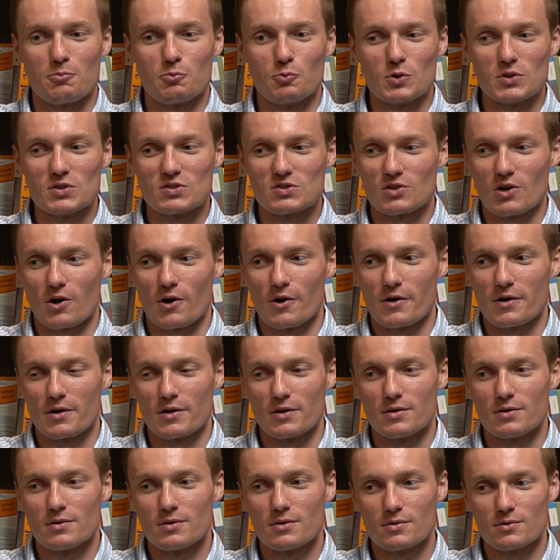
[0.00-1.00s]
we
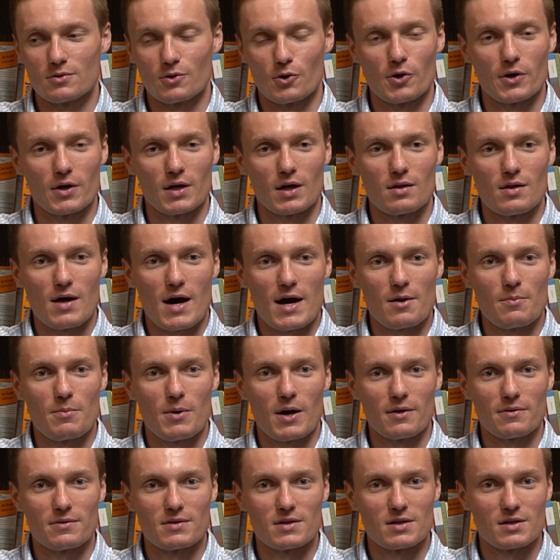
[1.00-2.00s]
started learning a lot
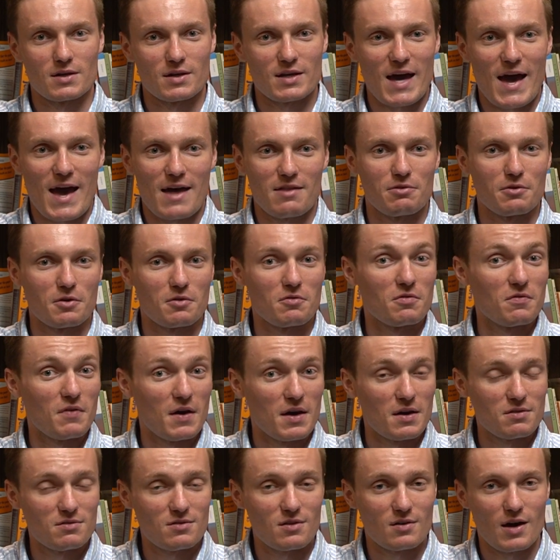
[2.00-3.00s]
about the Catholic
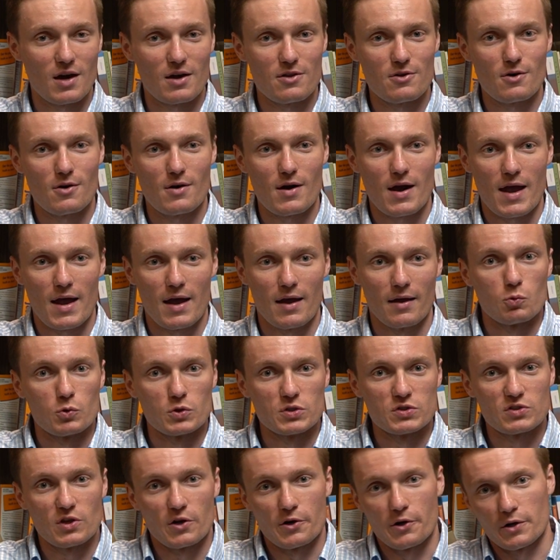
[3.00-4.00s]
faith together, and we
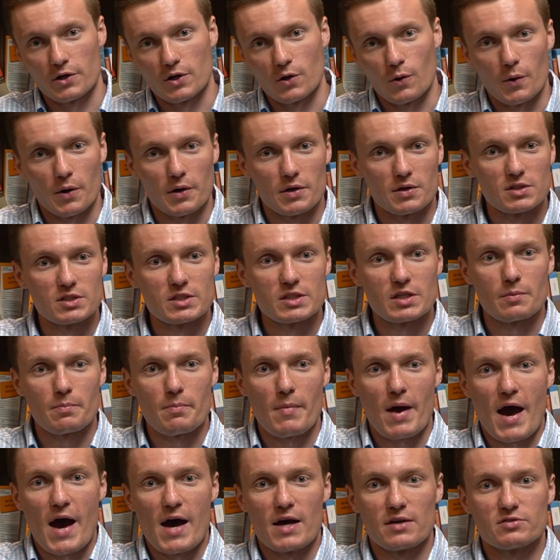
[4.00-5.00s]
started going to
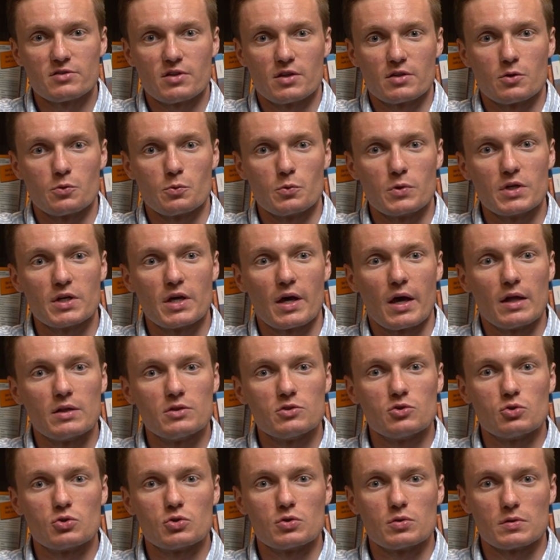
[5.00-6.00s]
Mass on the
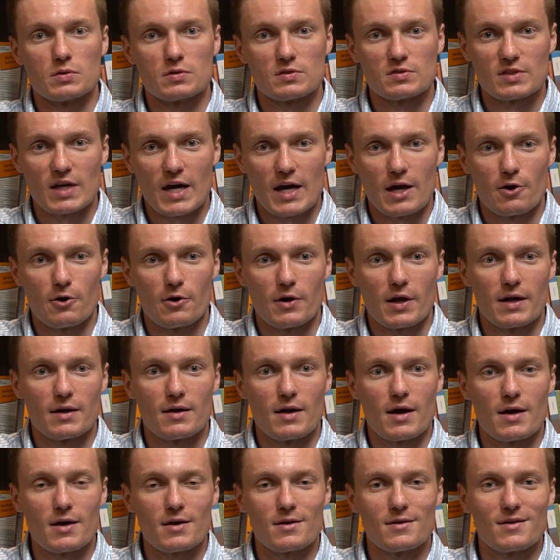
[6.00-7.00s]
weekends, usually Saturday
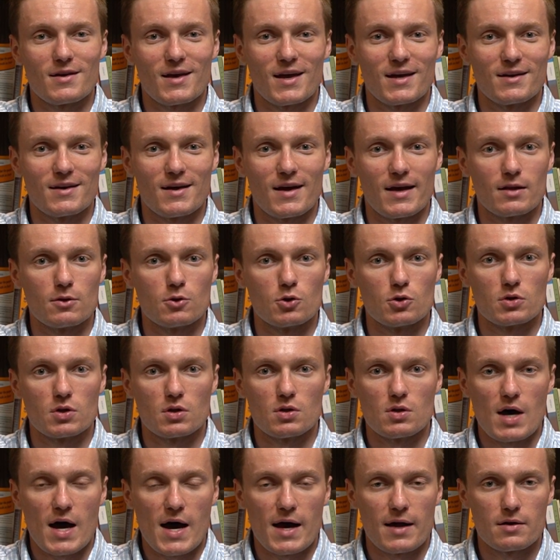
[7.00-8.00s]
night, and I learned a
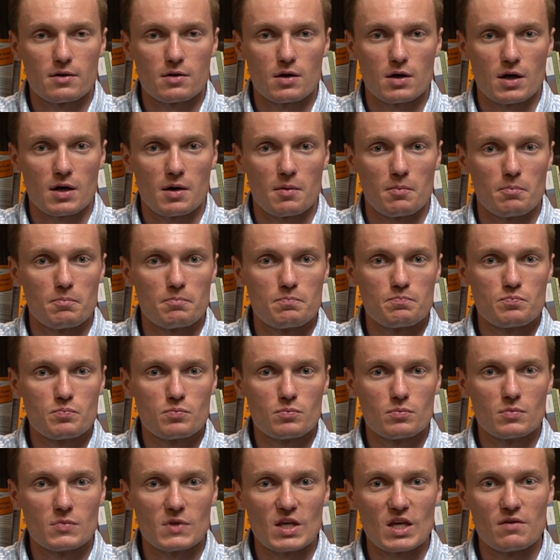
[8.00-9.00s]
lot
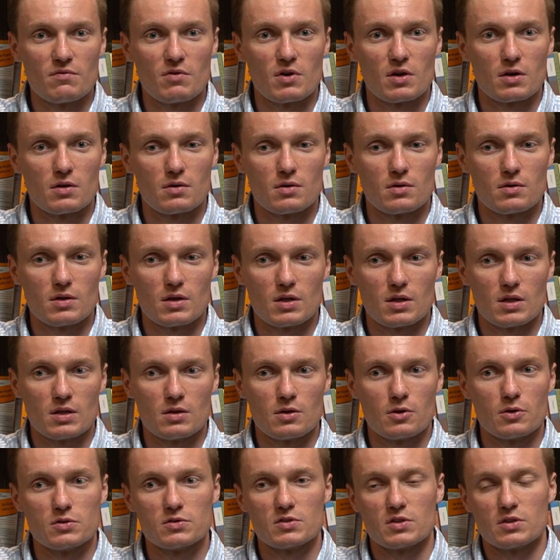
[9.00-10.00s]
even in
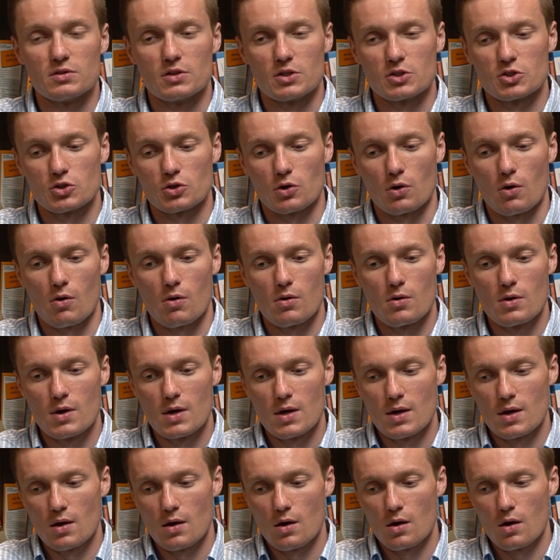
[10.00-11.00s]
those initial
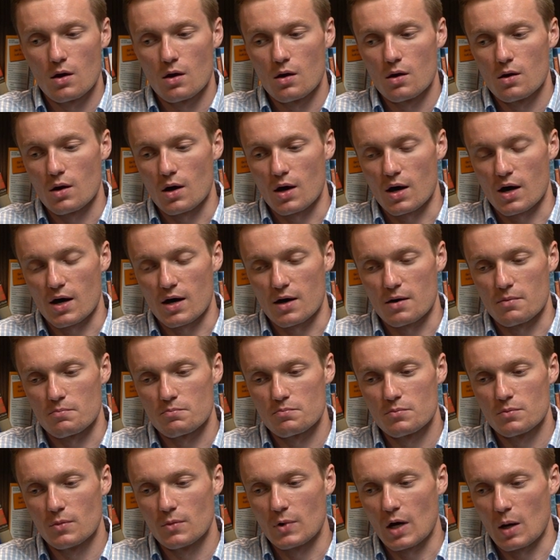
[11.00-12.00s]

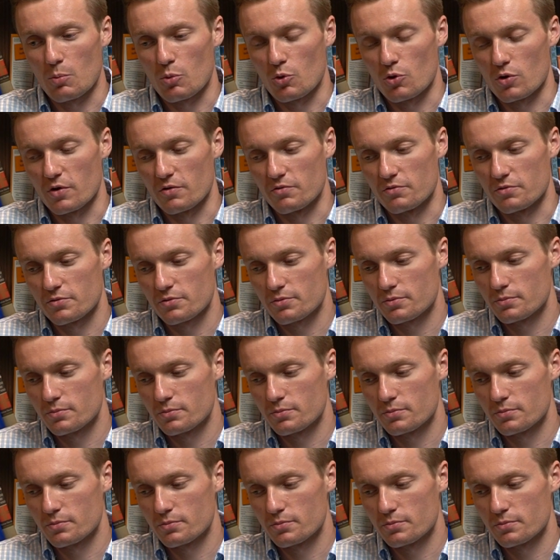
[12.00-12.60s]
couple of